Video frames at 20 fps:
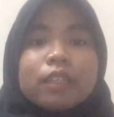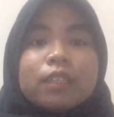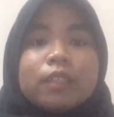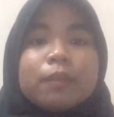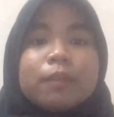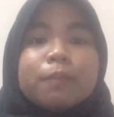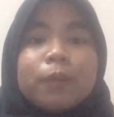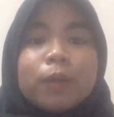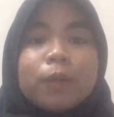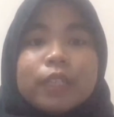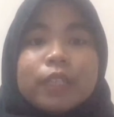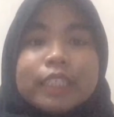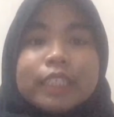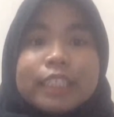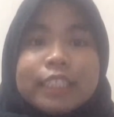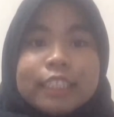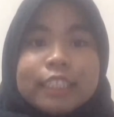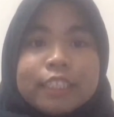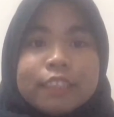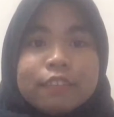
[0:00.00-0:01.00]
More
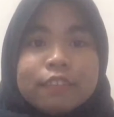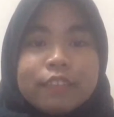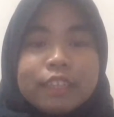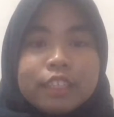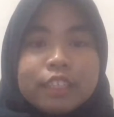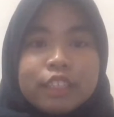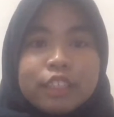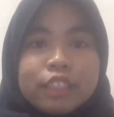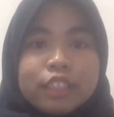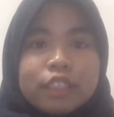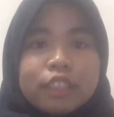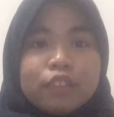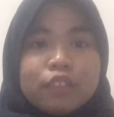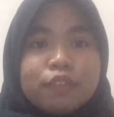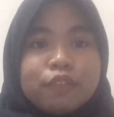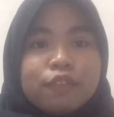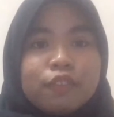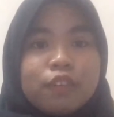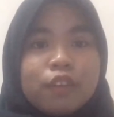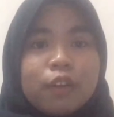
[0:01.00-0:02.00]
recent
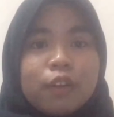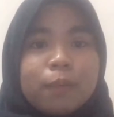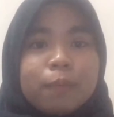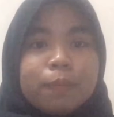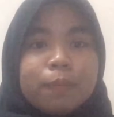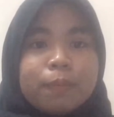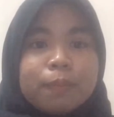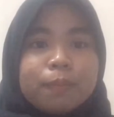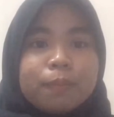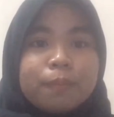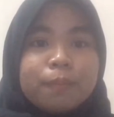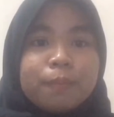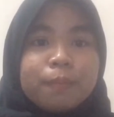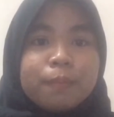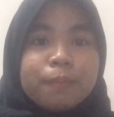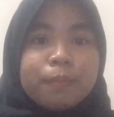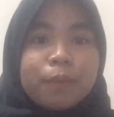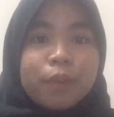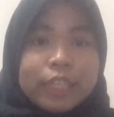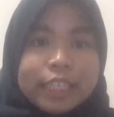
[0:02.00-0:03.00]
inventions from
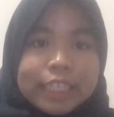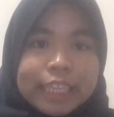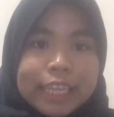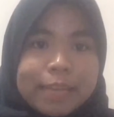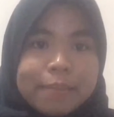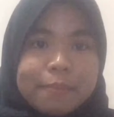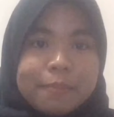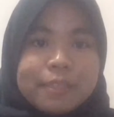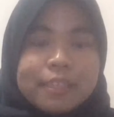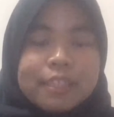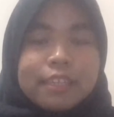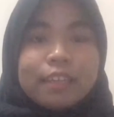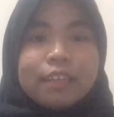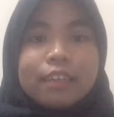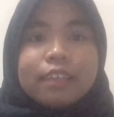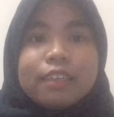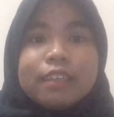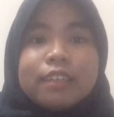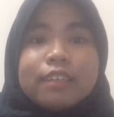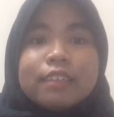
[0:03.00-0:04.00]
board games
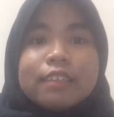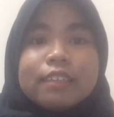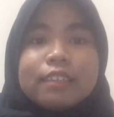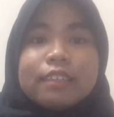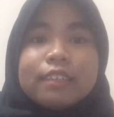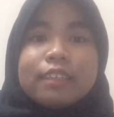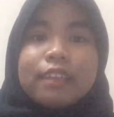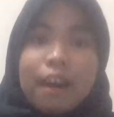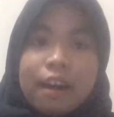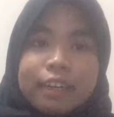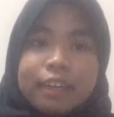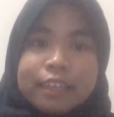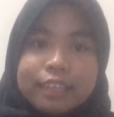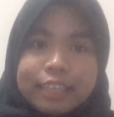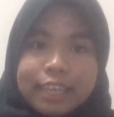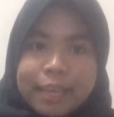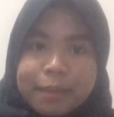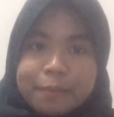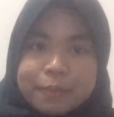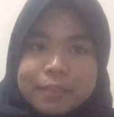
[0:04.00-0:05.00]
are card
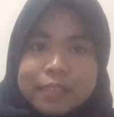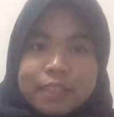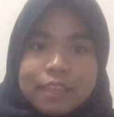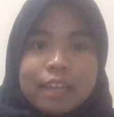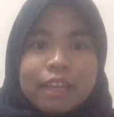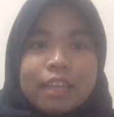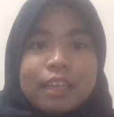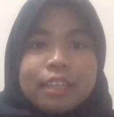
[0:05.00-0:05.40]
games.